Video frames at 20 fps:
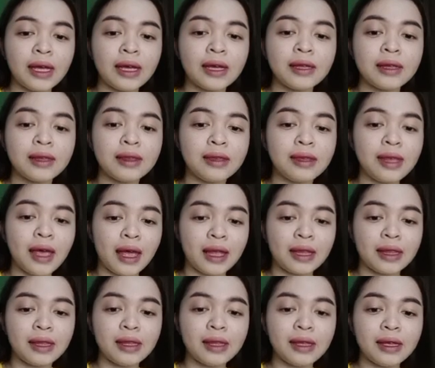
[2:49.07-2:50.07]

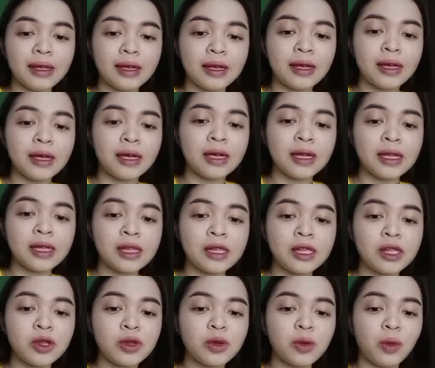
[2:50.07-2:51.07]
Then,
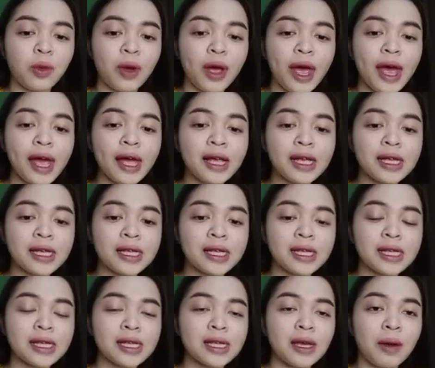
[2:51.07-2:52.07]

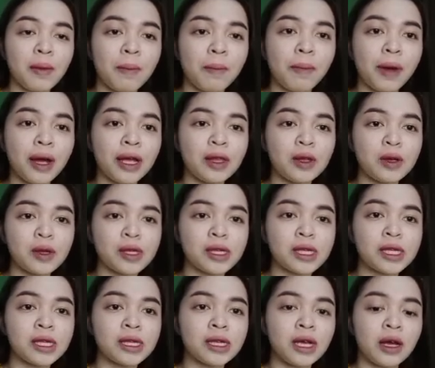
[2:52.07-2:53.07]
2x
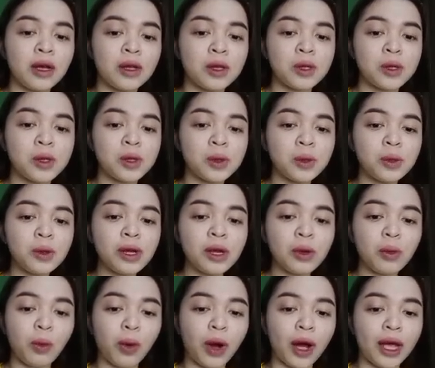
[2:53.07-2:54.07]
minus
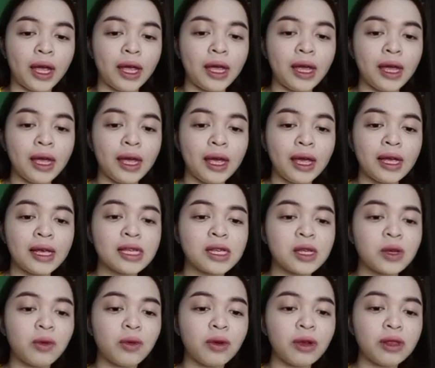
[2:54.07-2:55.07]
3y is
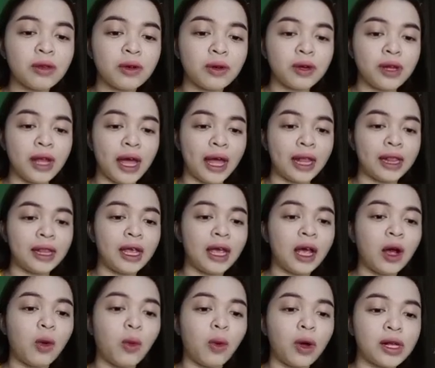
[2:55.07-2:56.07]
greater than
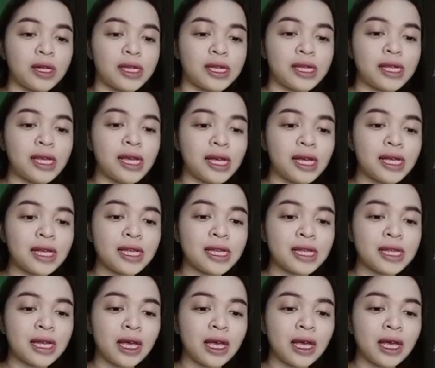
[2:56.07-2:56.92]
equal 6.